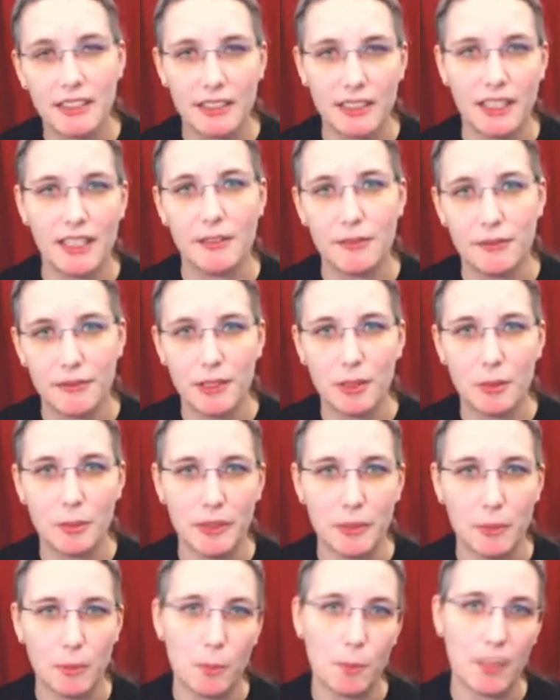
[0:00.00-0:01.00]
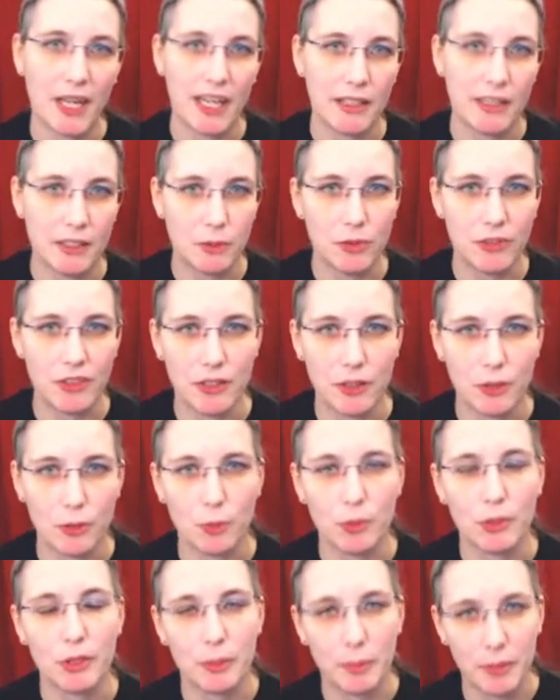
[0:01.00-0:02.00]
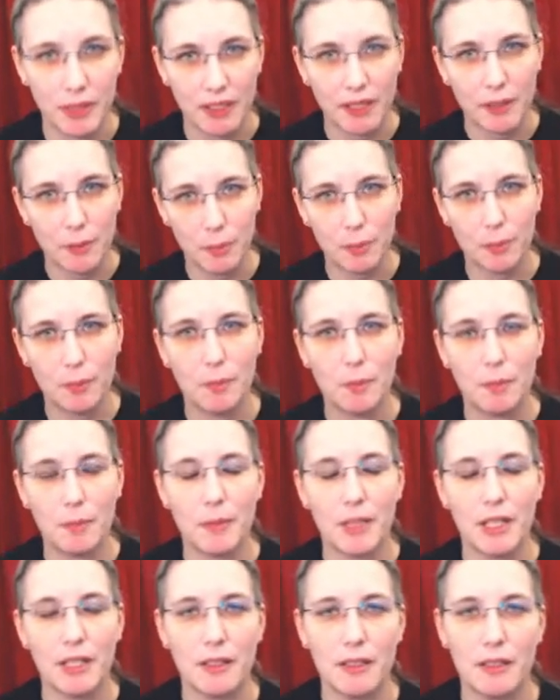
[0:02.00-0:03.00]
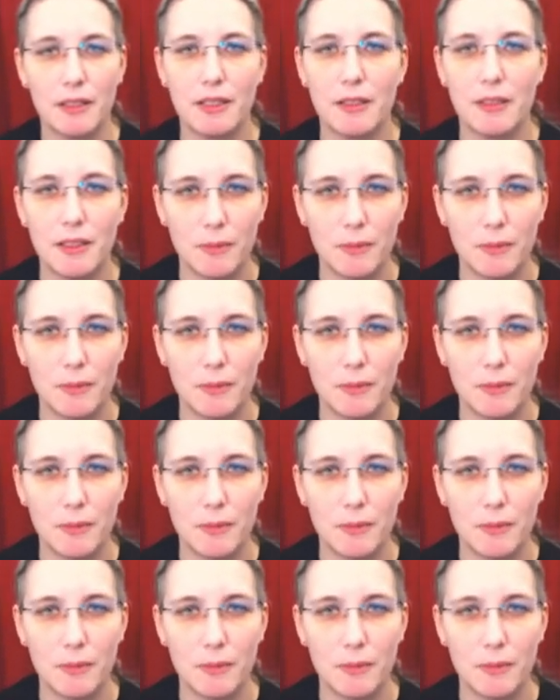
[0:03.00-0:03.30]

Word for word: I, I, feel a bit bad using this word, but uh, uh,